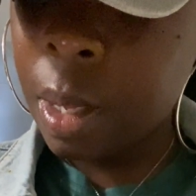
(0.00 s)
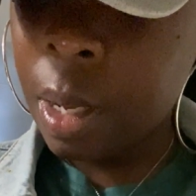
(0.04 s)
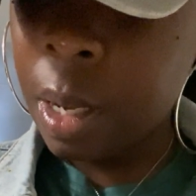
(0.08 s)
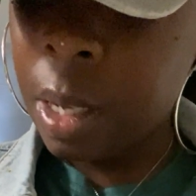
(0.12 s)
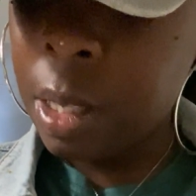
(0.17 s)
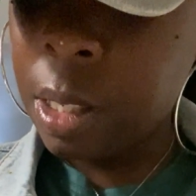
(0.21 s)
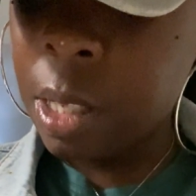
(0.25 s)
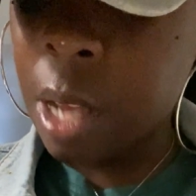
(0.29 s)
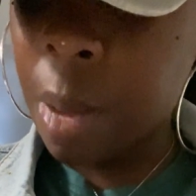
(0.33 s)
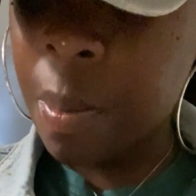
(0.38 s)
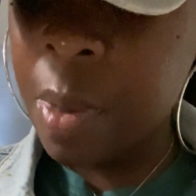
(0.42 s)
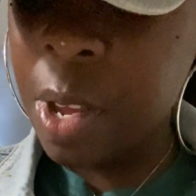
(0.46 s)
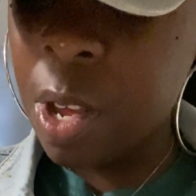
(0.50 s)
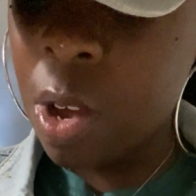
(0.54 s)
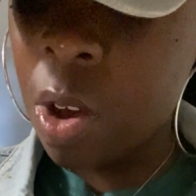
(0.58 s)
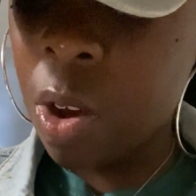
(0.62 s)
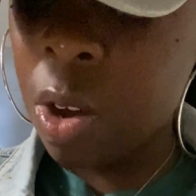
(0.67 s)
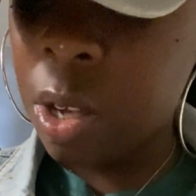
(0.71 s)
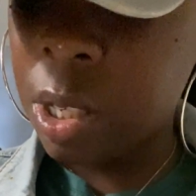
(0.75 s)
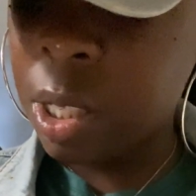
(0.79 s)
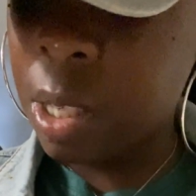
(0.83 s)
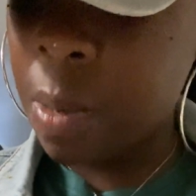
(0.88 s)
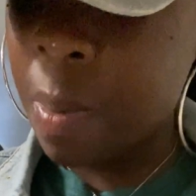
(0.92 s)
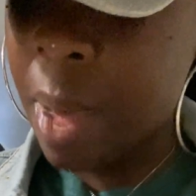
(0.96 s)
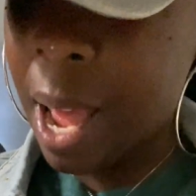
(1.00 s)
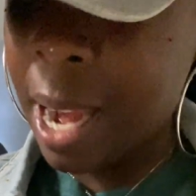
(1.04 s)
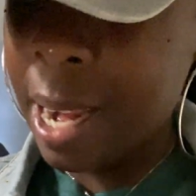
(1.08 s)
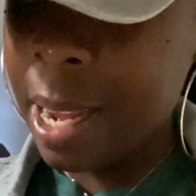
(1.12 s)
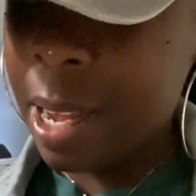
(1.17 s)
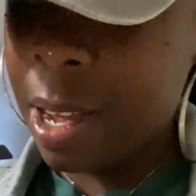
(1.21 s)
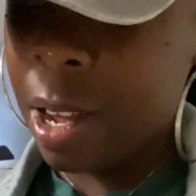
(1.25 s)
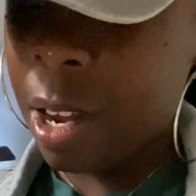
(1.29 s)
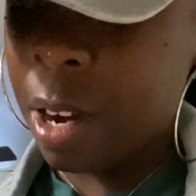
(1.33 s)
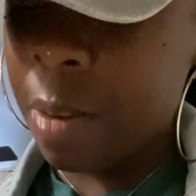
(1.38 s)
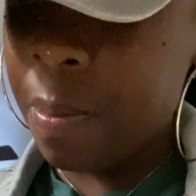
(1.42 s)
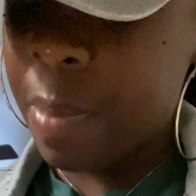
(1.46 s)
some of y'all, somebody
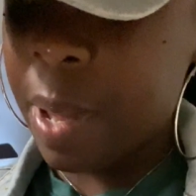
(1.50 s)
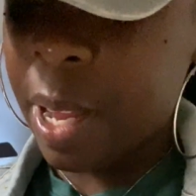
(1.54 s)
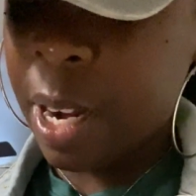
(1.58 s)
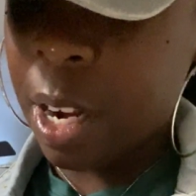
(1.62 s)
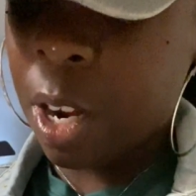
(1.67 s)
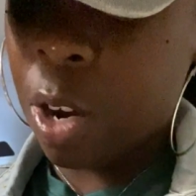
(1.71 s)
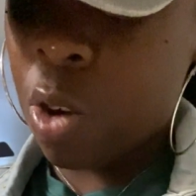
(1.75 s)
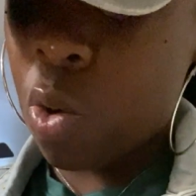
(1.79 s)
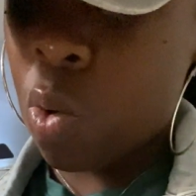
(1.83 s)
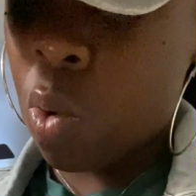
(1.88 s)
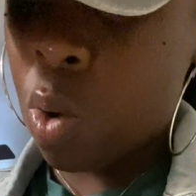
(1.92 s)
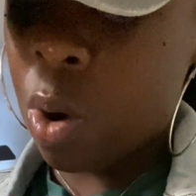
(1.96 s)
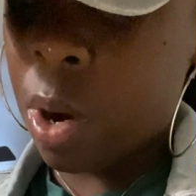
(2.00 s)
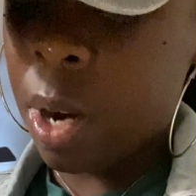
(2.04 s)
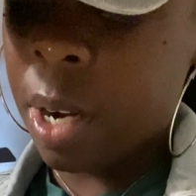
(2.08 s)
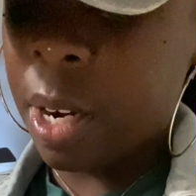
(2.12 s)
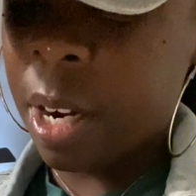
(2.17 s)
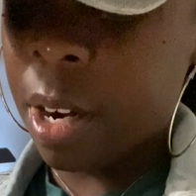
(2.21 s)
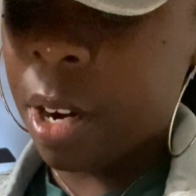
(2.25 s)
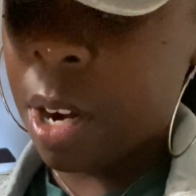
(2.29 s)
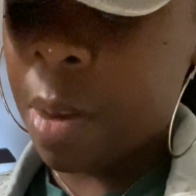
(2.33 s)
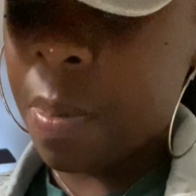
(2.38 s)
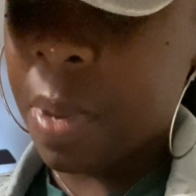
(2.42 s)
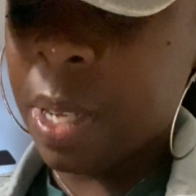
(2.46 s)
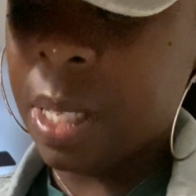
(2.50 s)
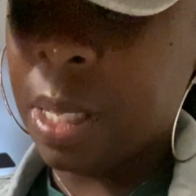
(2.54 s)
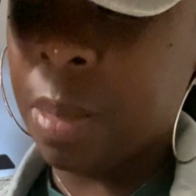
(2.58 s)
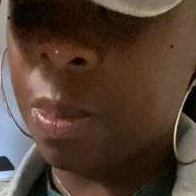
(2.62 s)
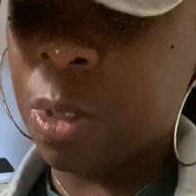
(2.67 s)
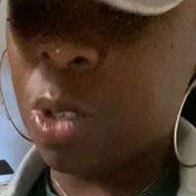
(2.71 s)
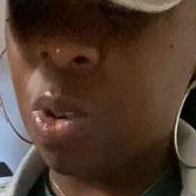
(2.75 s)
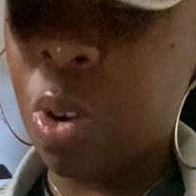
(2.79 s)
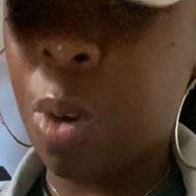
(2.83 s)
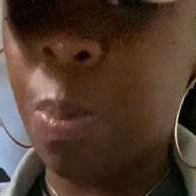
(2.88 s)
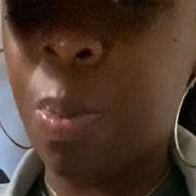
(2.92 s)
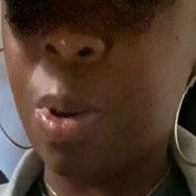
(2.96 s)
could have been in court. There could be some
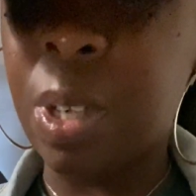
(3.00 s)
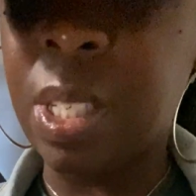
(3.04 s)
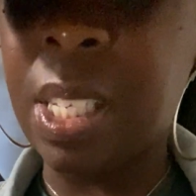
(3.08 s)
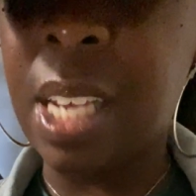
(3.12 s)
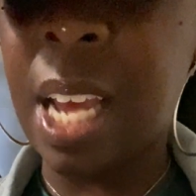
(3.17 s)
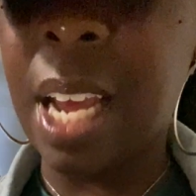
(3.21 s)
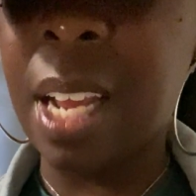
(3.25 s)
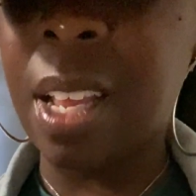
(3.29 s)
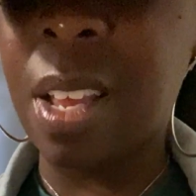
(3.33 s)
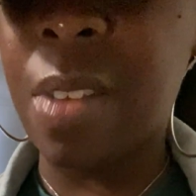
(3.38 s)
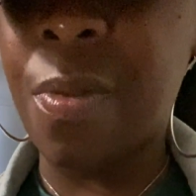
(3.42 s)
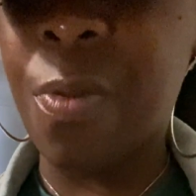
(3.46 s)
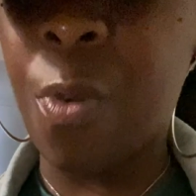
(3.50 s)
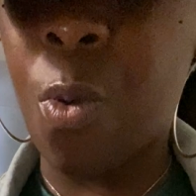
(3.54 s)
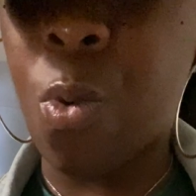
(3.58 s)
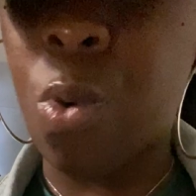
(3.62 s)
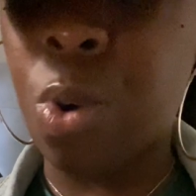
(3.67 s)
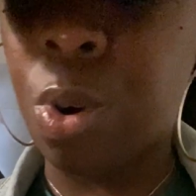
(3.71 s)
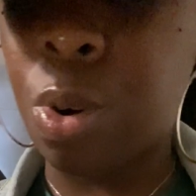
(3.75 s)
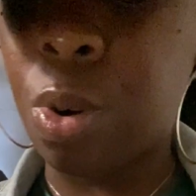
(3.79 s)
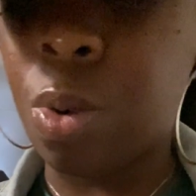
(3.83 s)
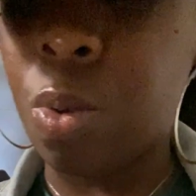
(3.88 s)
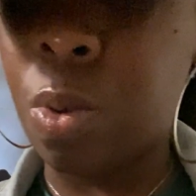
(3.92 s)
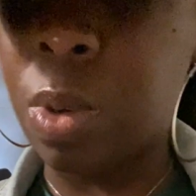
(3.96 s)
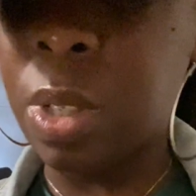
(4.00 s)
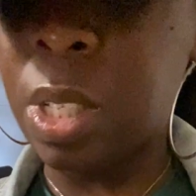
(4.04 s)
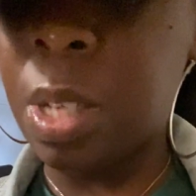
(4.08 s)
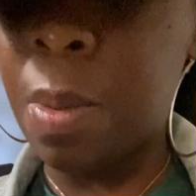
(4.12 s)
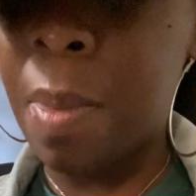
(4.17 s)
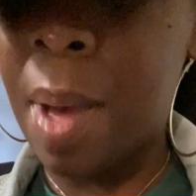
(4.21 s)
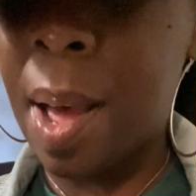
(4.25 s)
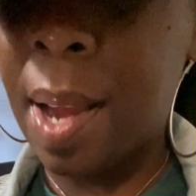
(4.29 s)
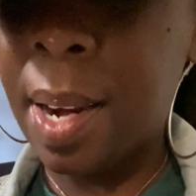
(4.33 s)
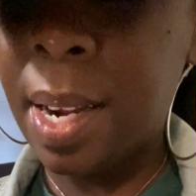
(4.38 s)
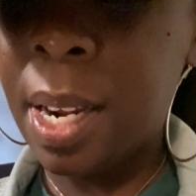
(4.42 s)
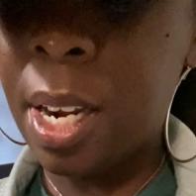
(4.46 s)
sort of protective order on
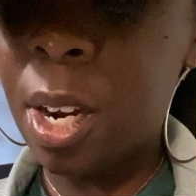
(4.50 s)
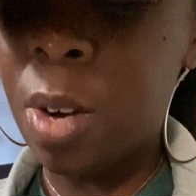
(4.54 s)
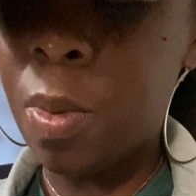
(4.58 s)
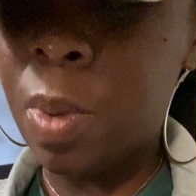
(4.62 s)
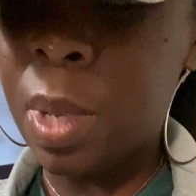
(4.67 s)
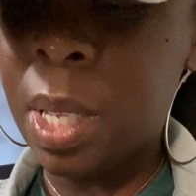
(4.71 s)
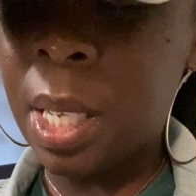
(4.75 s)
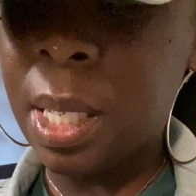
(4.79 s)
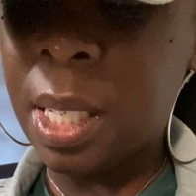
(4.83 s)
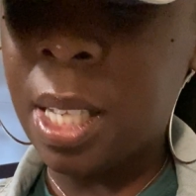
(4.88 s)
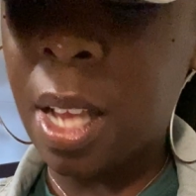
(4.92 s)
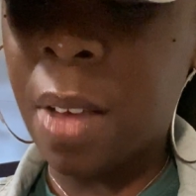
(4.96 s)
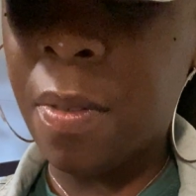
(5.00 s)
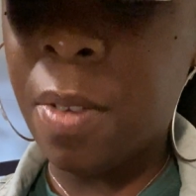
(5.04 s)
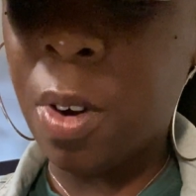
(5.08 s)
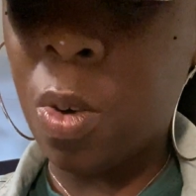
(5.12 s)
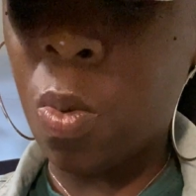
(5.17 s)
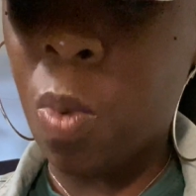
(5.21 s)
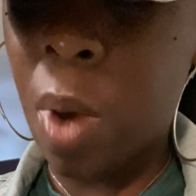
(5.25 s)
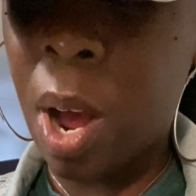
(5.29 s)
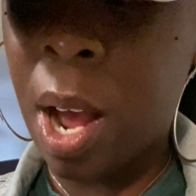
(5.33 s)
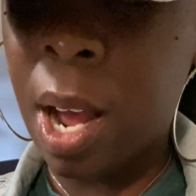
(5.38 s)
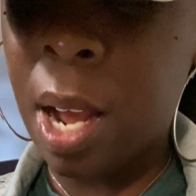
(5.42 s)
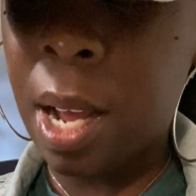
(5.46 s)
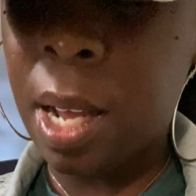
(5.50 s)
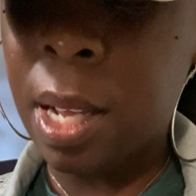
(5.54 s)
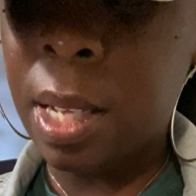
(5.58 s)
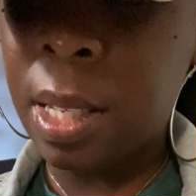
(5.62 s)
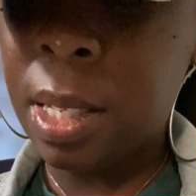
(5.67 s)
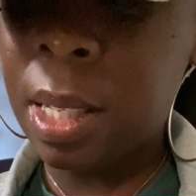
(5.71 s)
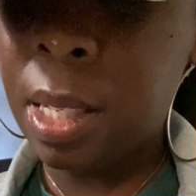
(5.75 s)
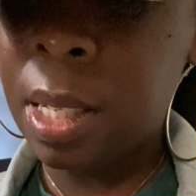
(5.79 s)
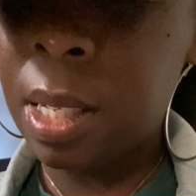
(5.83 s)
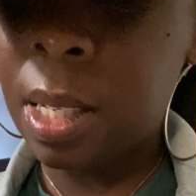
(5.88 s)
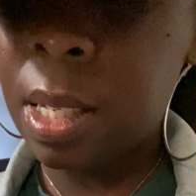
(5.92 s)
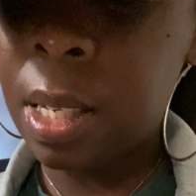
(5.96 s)
somebody here with the Seven of
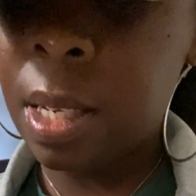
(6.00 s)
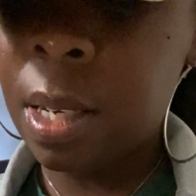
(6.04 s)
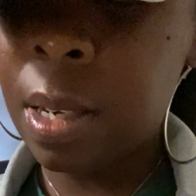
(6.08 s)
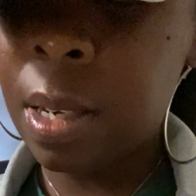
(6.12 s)
Wands.